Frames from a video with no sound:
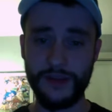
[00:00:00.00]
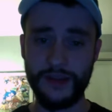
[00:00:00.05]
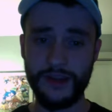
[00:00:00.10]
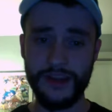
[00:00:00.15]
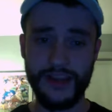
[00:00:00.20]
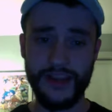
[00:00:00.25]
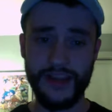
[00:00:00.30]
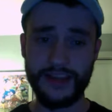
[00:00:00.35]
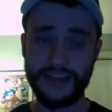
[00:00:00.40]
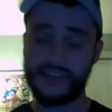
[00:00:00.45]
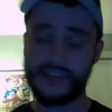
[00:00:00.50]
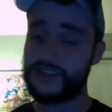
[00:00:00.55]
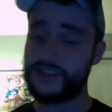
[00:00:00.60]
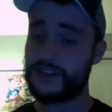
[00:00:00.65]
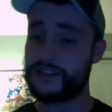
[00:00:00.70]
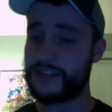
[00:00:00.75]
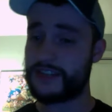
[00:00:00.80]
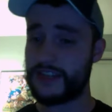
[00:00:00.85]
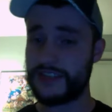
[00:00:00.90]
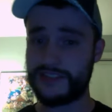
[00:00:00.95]
And he's
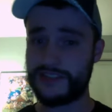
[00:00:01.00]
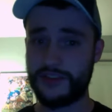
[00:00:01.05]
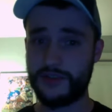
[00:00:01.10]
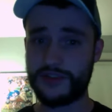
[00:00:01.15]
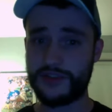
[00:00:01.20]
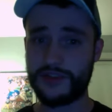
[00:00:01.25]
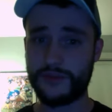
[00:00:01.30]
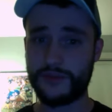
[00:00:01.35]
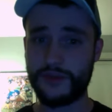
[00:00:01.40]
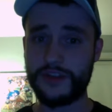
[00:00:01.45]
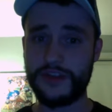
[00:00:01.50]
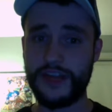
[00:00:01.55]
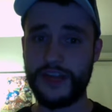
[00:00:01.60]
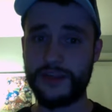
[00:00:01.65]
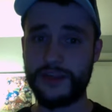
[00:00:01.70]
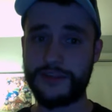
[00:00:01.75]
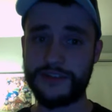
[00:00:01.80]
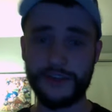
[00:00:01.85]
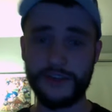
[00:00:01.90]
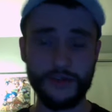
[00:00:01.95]
going to stick his nose in the run
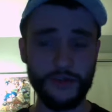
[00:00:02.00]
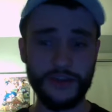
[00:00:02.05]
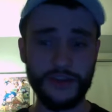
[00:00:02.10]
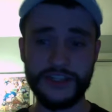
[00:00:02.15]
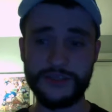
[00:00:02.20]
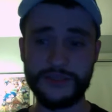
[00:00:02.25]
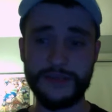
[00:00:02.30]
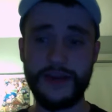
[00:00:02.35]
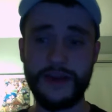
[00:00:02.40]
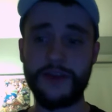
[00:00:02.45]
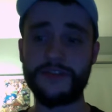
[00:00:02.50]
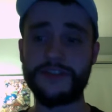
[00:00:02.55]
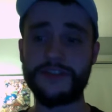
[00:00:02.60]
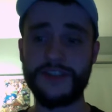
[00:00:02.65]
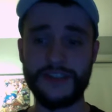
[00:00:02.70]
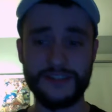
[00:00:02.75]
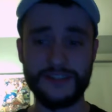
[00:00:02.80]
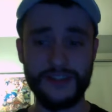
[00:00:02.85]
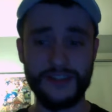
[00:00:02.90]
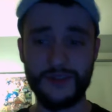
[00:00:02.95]
game. He's going to run his mouth,
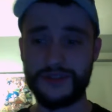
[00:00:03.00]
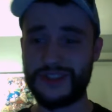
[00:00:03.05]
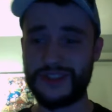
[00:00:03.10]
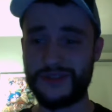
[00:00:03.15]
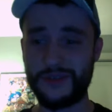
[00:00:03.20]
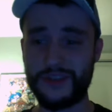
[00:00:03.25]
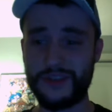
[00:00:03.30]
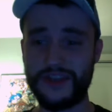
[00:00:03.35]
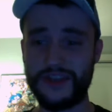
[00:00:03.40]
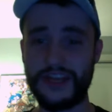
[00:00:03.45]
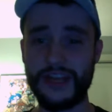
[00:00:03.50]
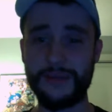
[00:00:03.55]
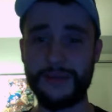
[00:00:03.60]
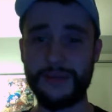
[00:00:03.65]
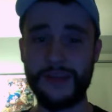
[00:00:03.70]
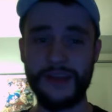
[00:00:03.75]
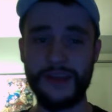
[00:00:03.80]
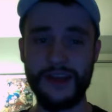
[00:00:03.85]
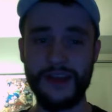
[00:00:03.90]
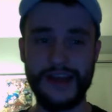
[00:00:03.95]
stick his nose in the run
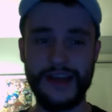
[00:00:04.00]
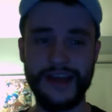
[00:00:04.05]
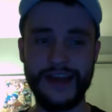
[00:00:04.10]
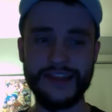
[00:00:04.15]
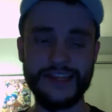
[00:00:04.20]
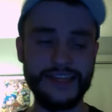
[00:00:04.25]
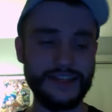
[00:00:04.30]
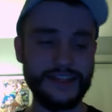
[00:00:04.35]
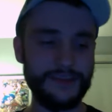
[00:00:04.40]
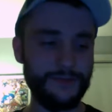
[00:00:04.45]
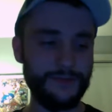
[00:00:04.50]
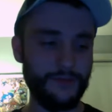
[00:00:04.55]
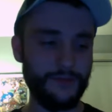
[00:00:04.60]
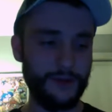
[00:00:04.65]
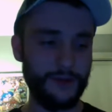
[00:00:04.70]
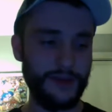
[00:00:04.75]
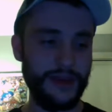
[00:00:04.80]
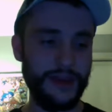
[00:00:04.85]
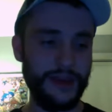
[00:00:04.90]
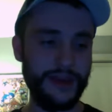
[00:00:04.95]
game. I think
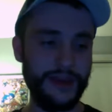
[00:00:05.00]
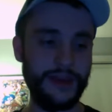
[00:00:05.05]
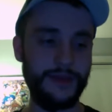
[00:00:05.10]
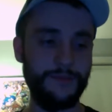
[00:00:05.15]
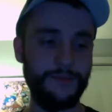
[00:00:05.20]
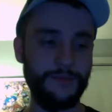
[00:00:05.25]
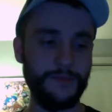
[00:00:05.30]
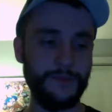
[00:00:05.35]
from a